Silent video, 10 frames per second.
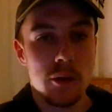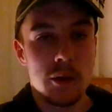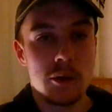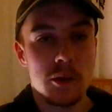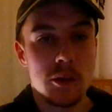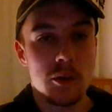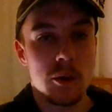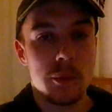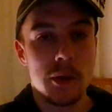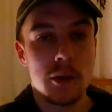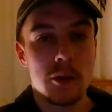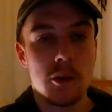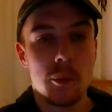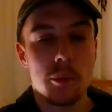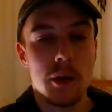I think she's going to be a
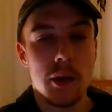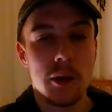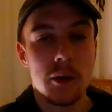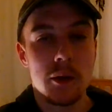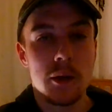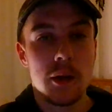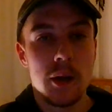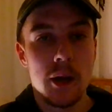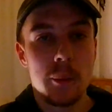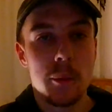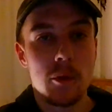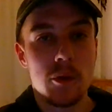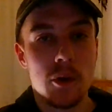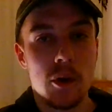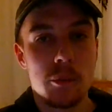top player
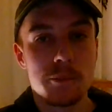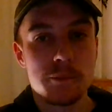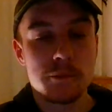moving on.